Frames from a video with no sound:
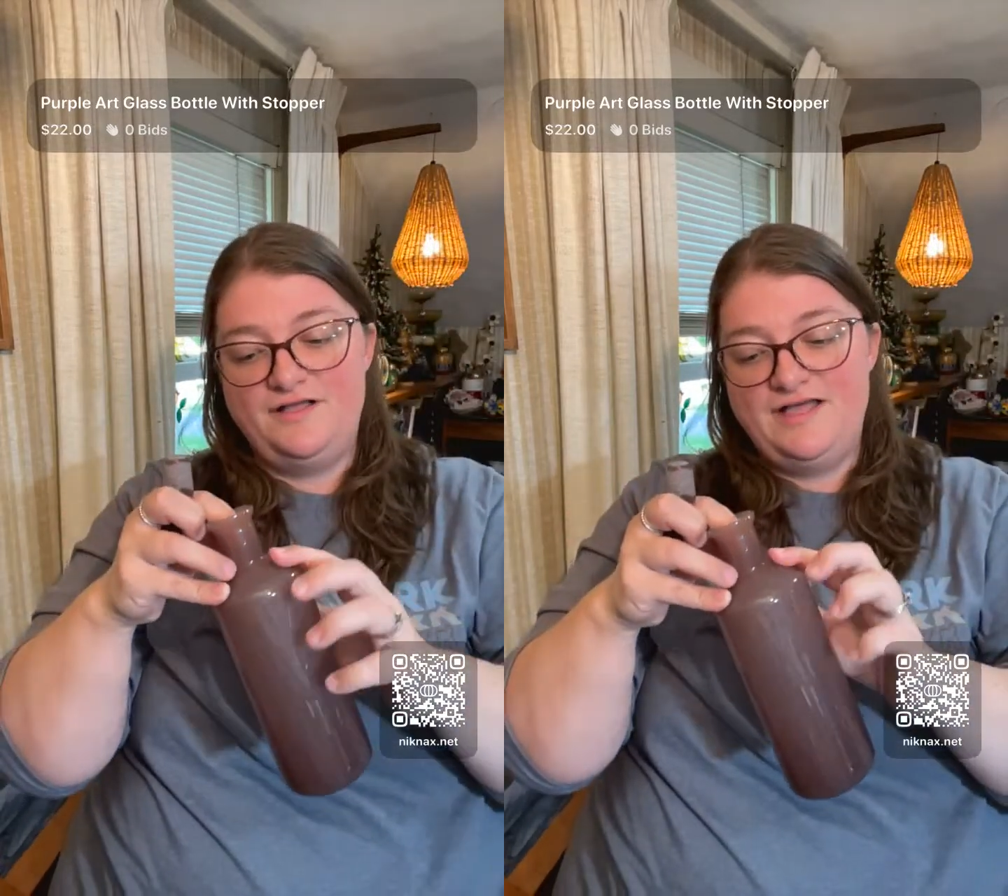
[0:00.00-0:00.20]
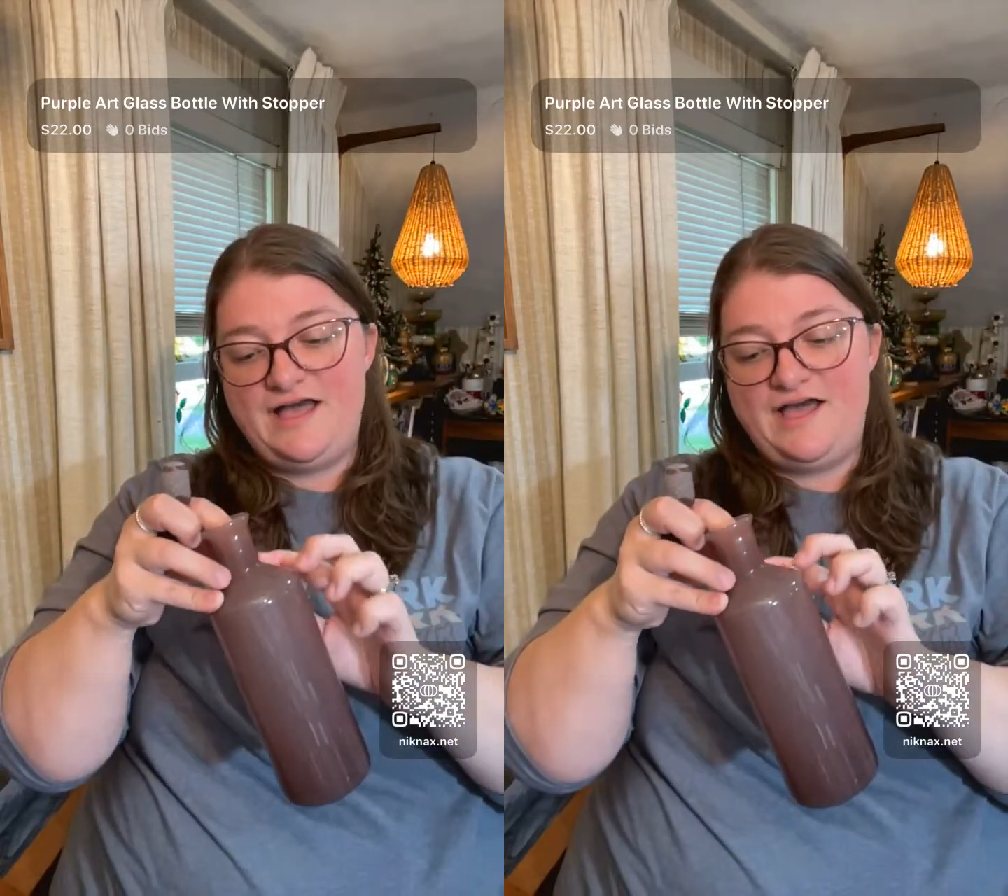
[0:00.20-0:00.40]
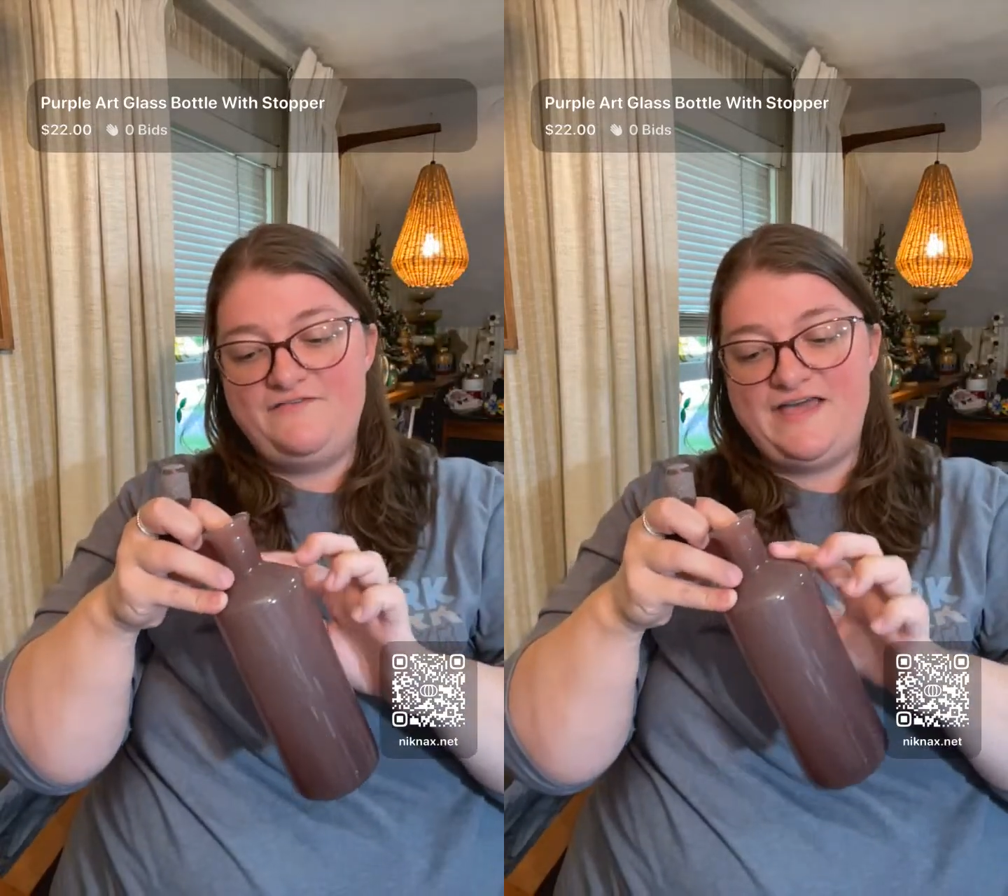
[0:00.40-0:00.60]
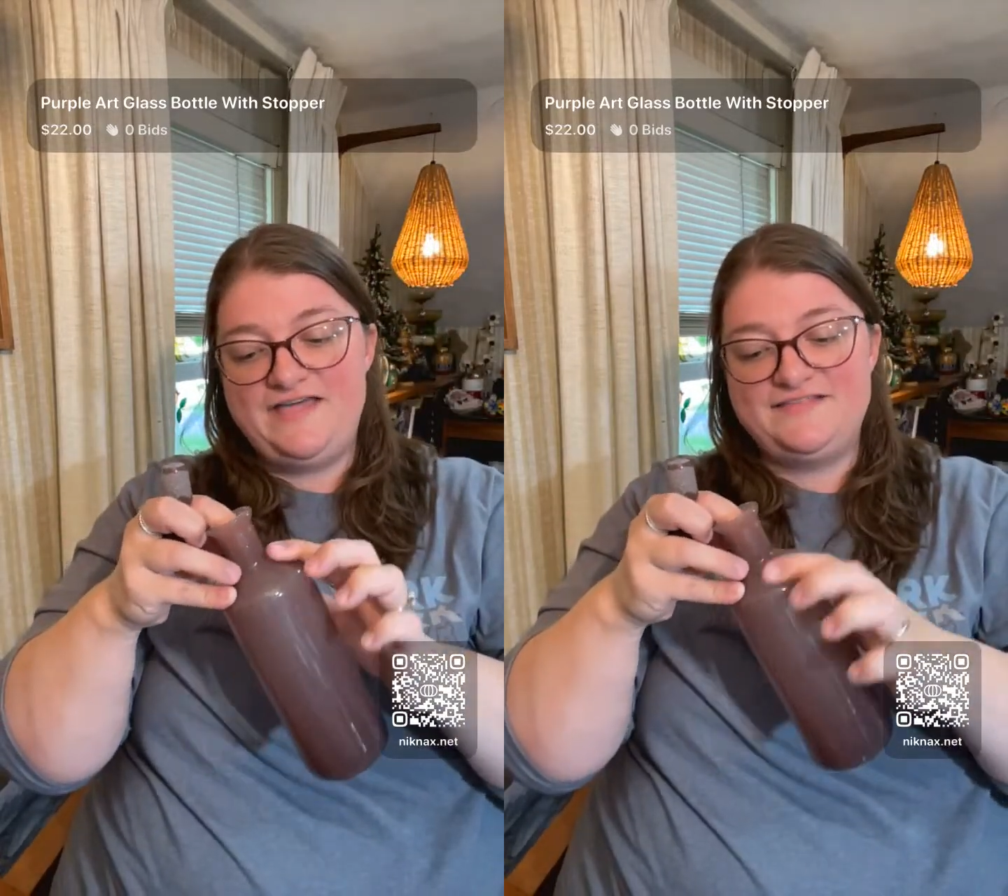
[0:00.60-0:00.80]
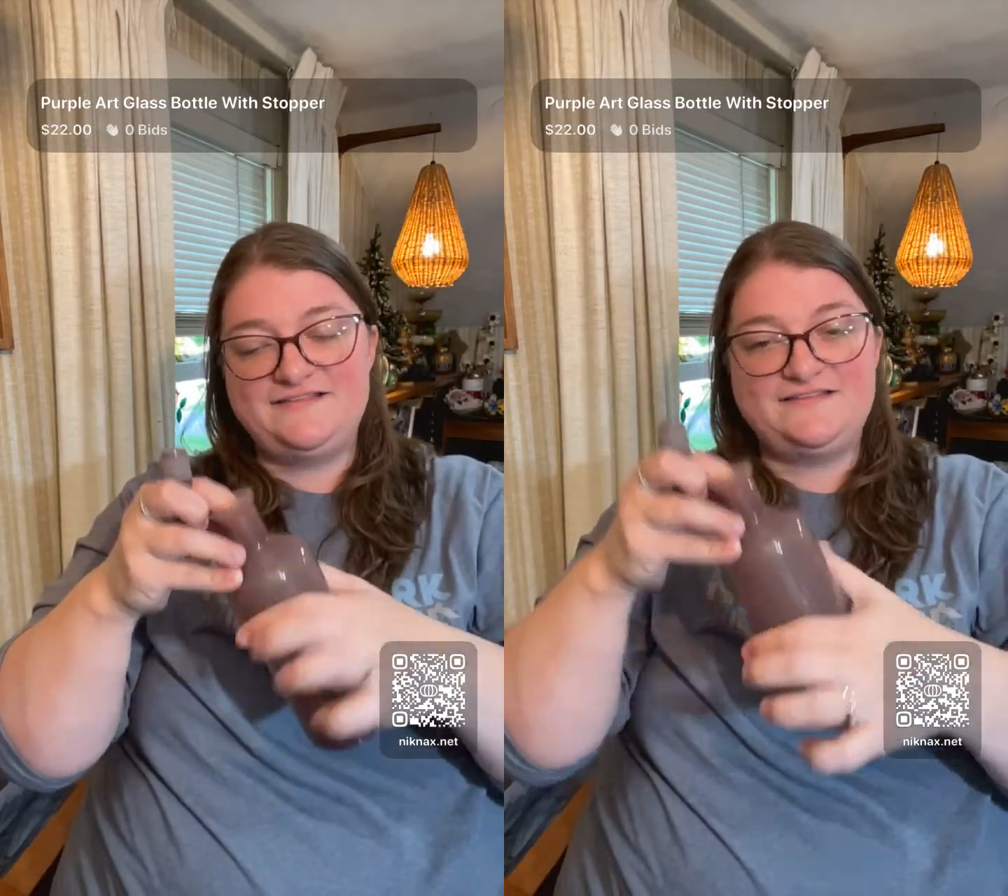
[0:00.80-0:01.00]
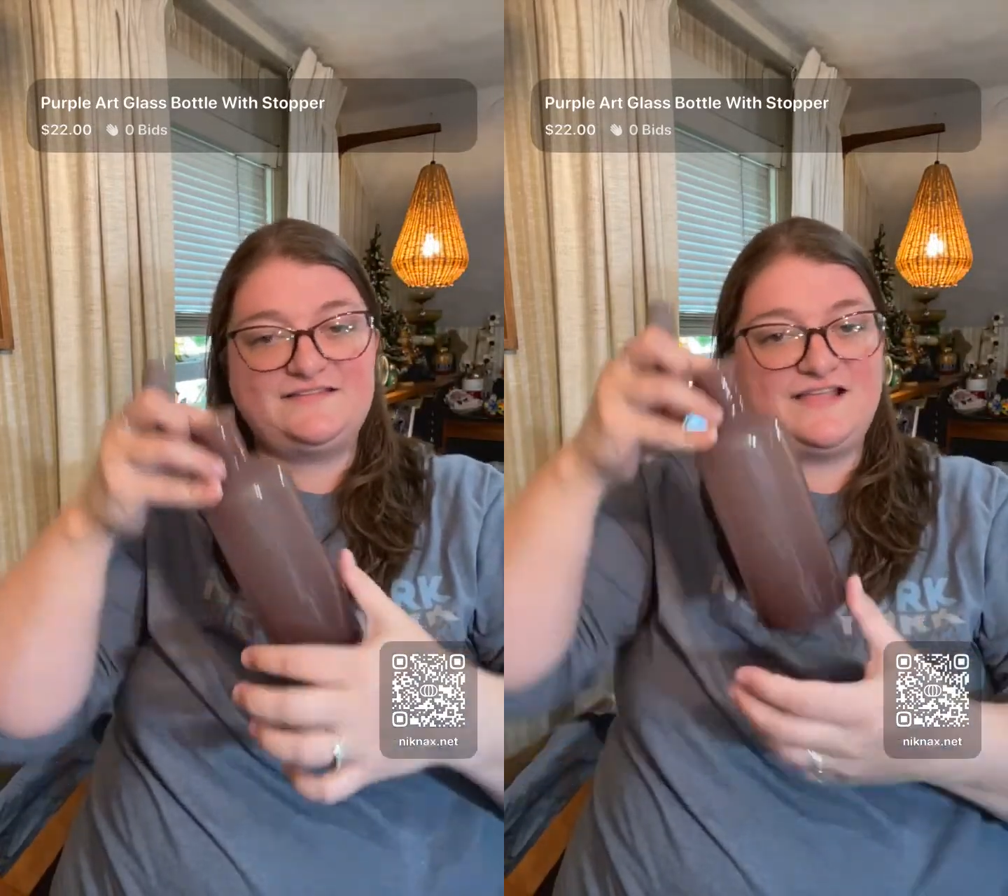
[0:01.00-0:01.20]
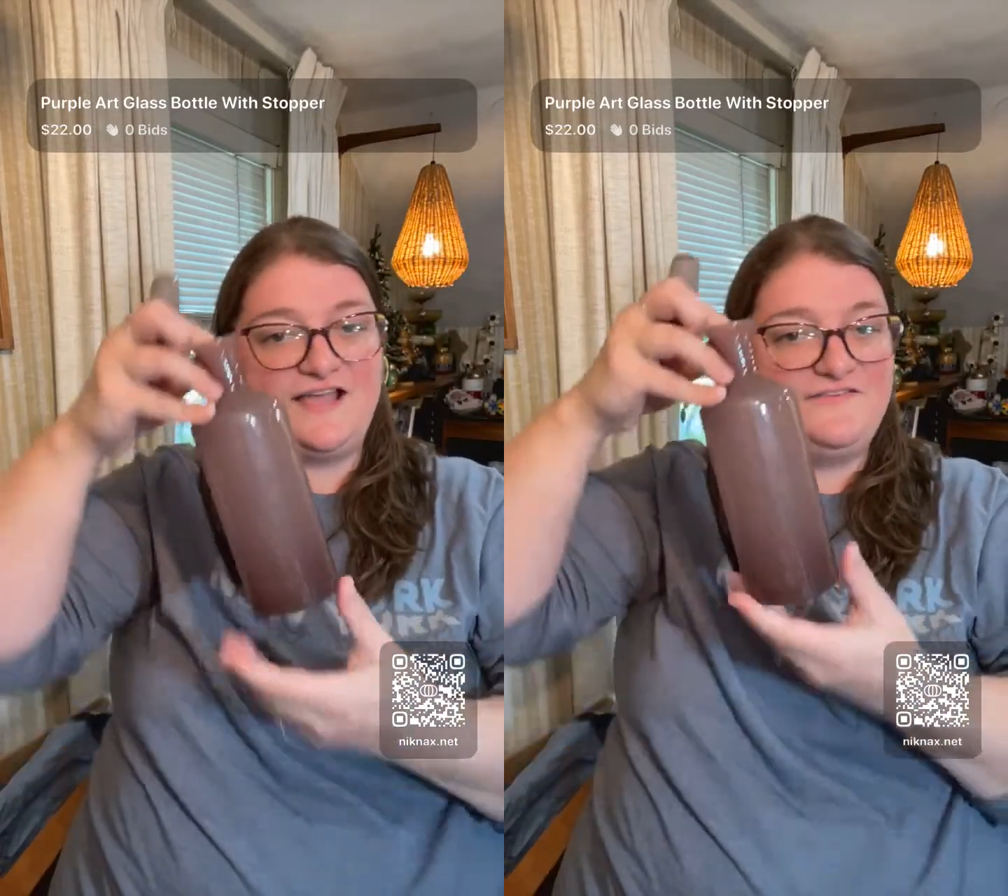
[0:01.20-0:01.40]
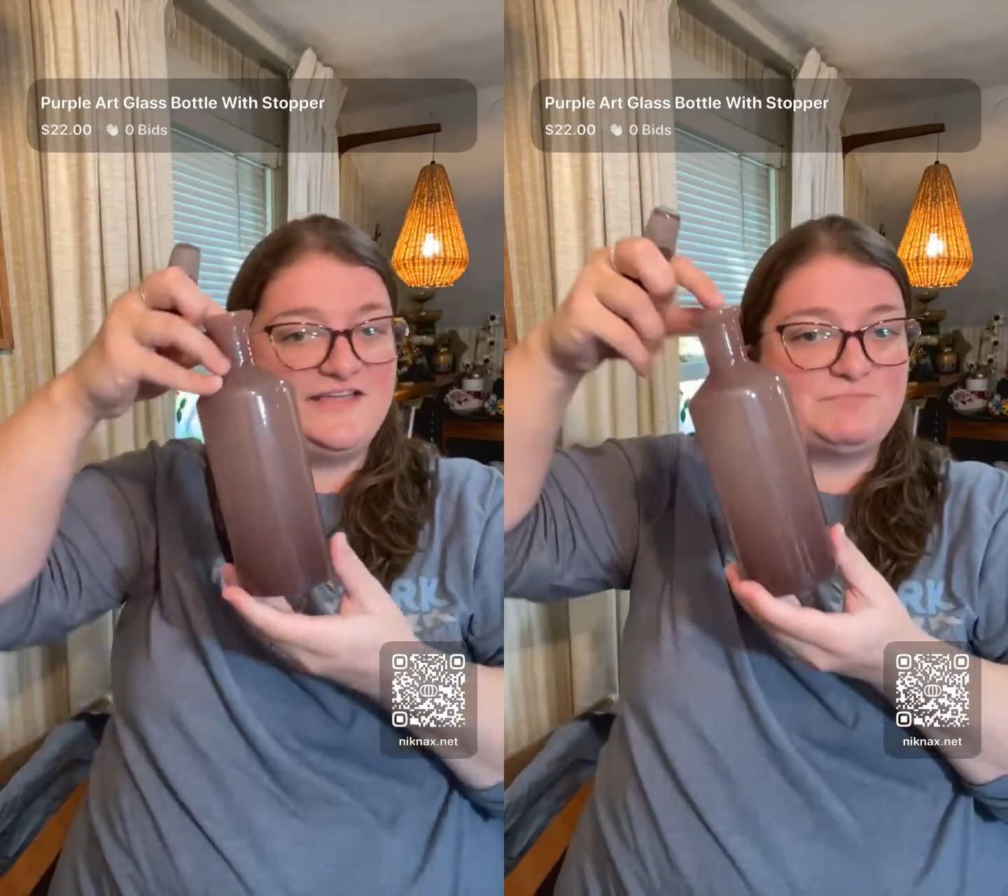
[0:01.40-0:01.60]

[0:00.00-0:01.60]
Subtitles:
I've had this